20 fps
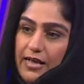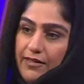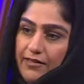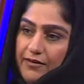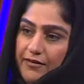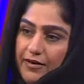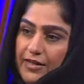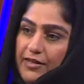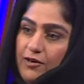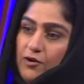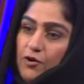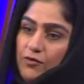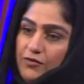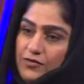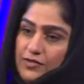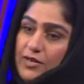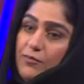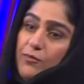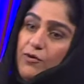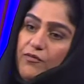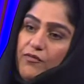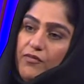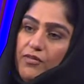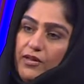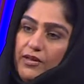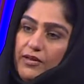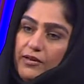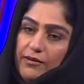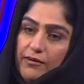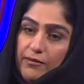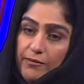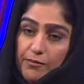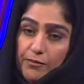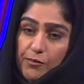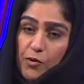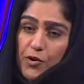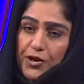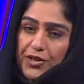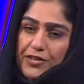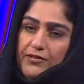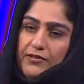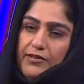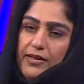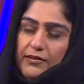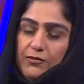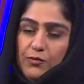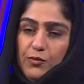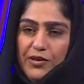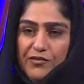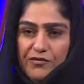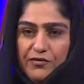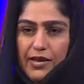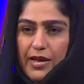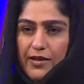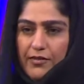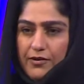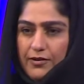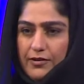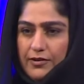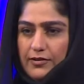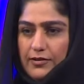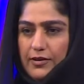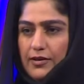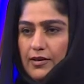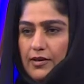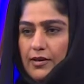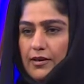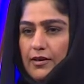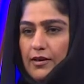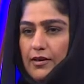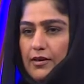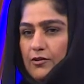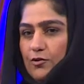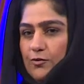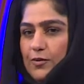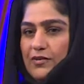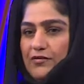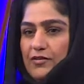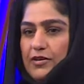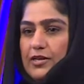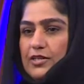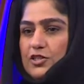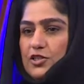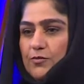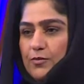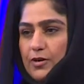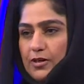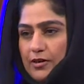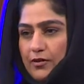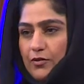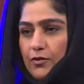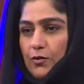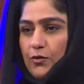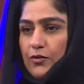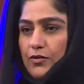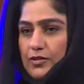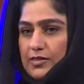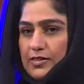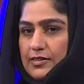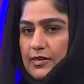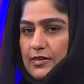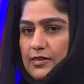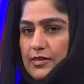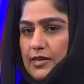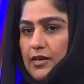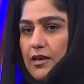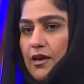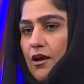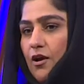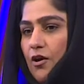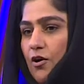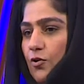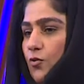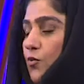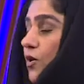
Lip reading: a gathering of some of the points that we've gathered in Dubai financial market through the study